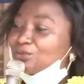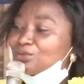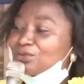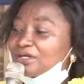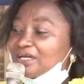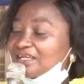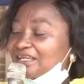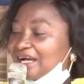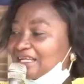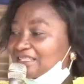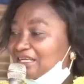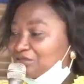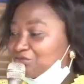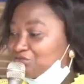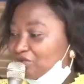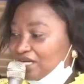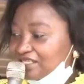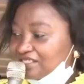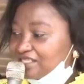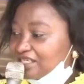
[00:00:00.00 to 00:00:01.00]
Looking at
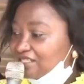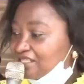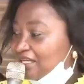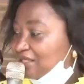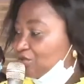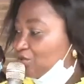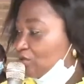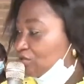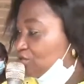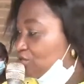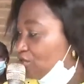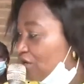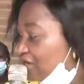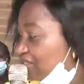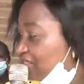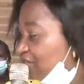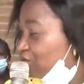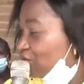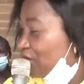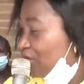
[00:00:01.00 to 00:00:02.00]
the dresses and your
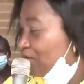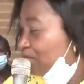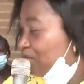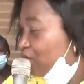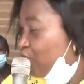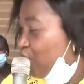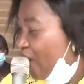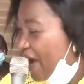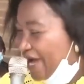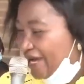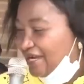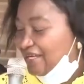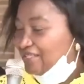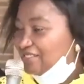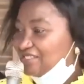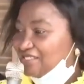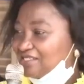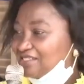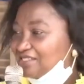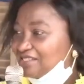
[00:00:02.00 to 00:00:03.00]
socks so white.